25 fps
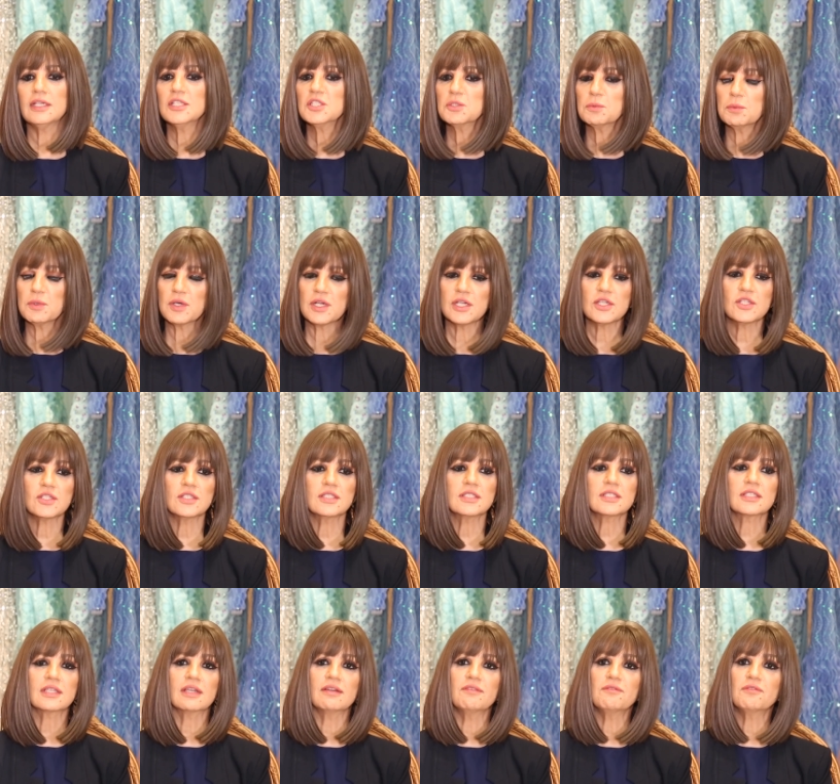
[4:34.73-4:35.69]

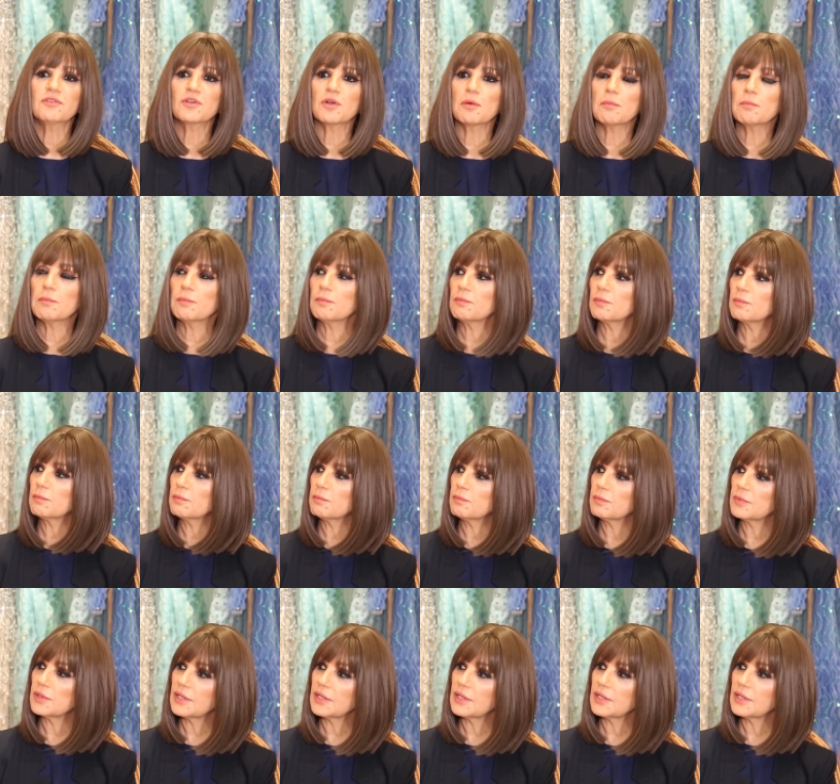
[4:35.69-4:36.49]
inspirations came from